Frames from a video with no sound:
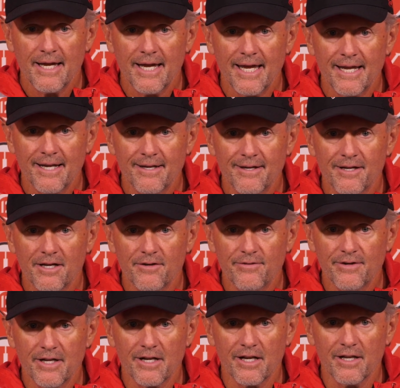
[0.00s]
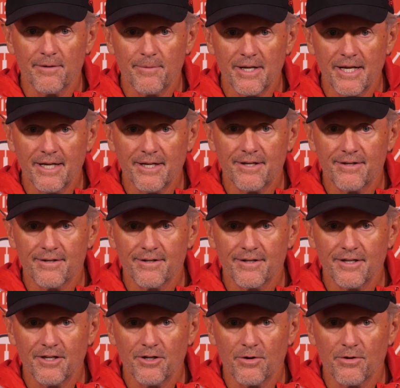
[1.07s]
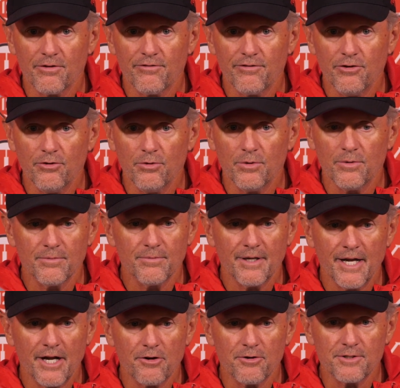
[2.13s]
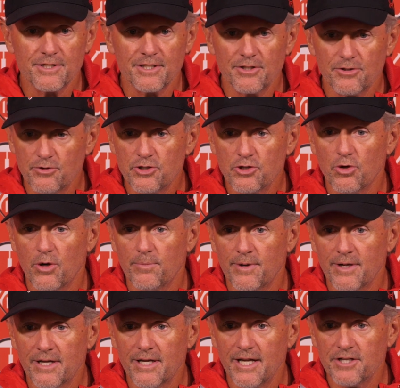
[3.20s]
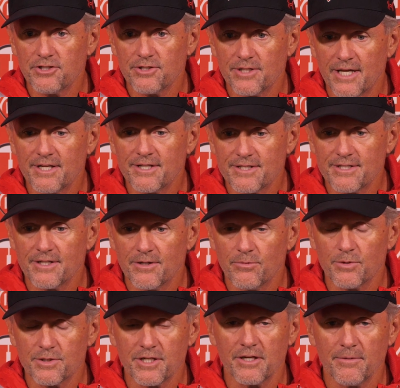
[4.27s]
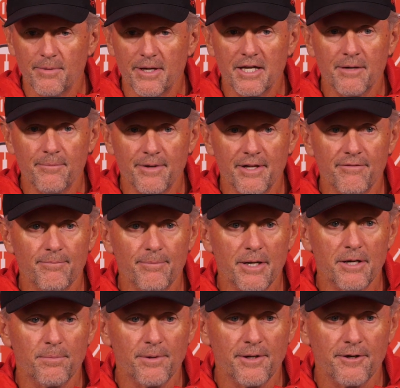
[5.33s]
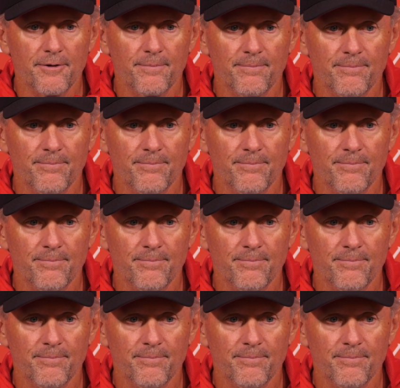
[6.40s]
And if he can eliminate, you know, the few errors that do show up on occasion, that's what's going to make him an even better player.